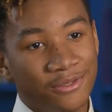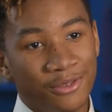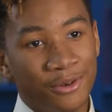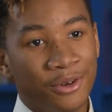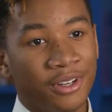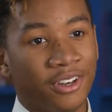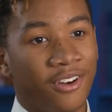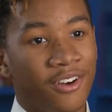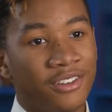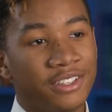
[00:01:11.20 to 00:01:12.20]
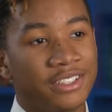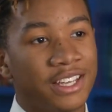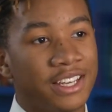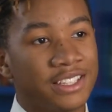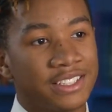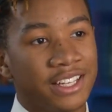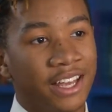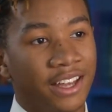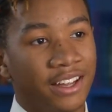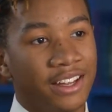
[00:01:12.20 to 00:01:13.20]
4, all the things
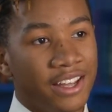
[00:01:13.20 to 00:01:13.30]
that